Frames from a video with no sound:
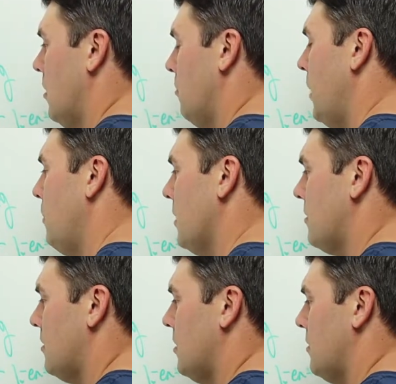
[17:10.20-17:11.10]
maybe
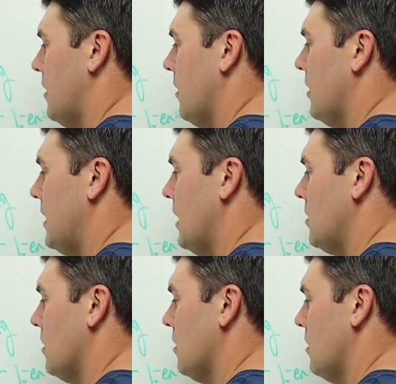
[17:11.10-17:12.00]
it's just their
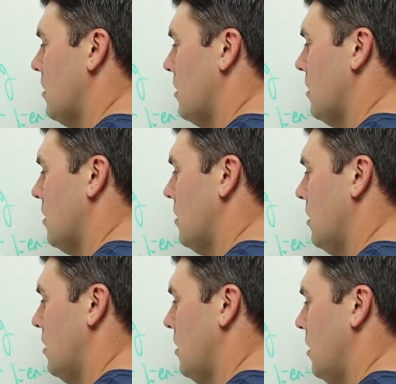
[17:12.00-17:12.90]
attention.
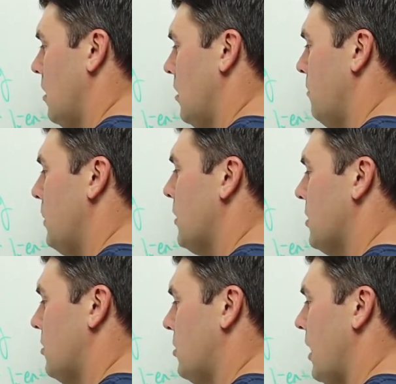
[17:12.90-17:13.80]
Maybe you're
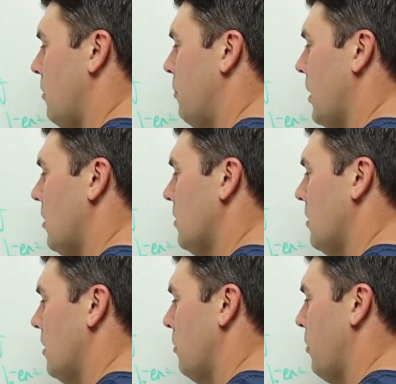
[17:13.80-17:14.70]
just trying to
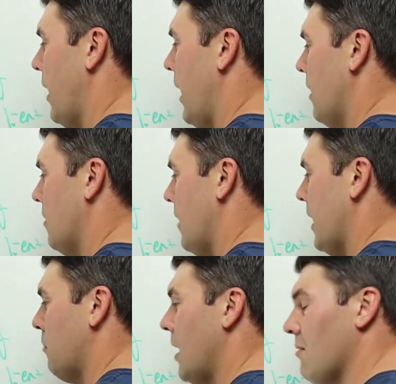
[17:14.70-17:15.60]
build the brand.
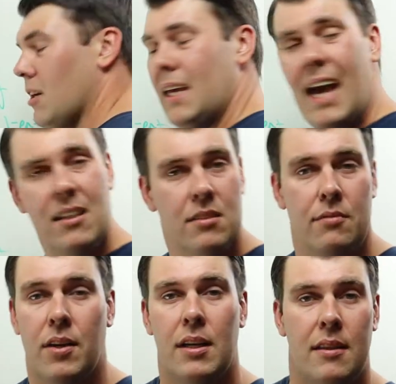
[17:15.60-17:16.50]
Like, I'm not really asking
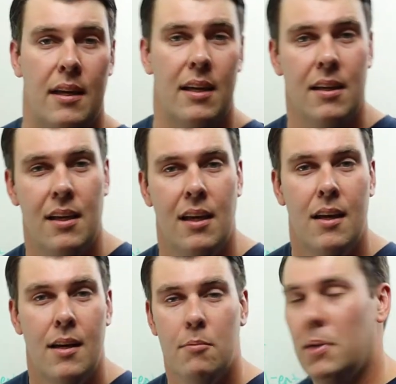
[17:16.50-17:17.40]
for anything,
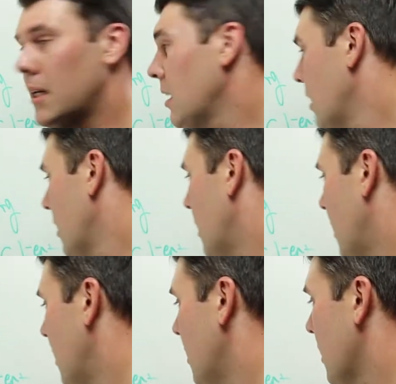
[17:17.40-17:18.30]
but
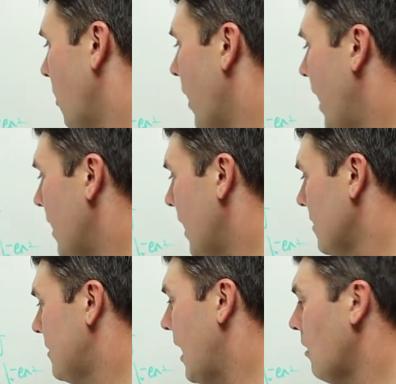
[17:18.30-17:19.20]
go ahead
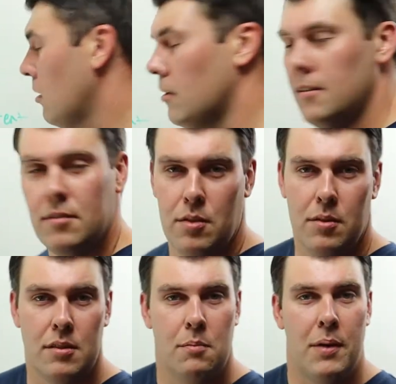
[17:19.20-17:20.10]
and download this
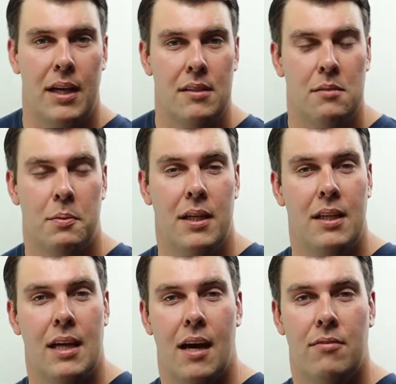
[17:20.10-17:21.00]
200-page
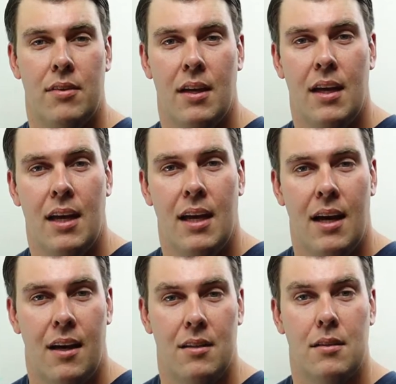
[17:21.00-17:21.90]
PDF
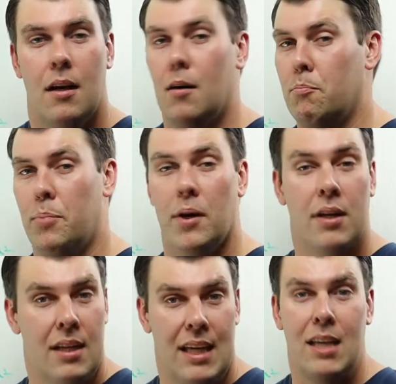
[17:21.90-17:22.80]
on a
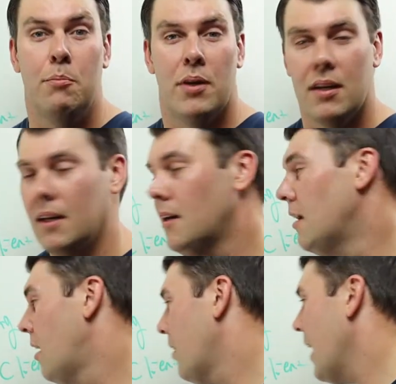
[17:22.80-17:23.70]
ebook
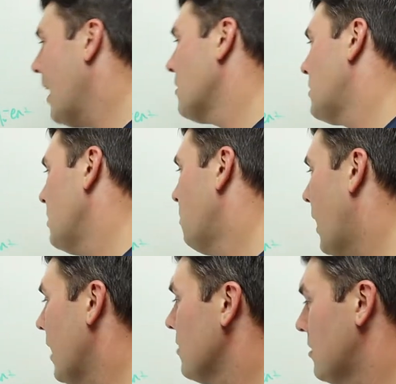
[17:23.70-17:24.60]
on how to
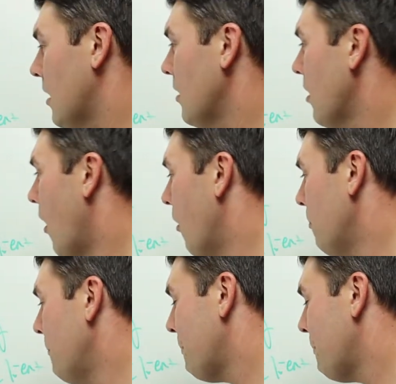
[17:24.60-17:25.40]
buy or sell your home.